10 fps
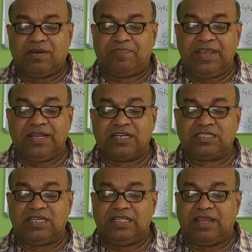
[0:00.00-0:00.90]

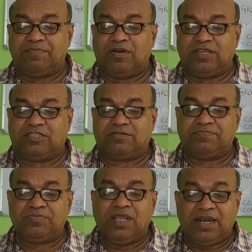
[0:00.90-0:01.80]
figures in their bodies.
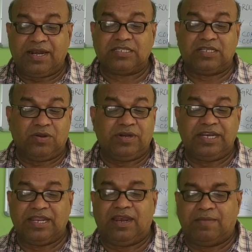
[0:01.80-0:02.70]
Let us know
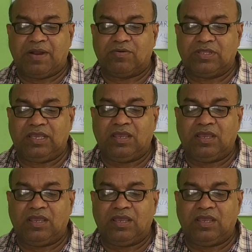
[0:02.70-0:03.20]
detail about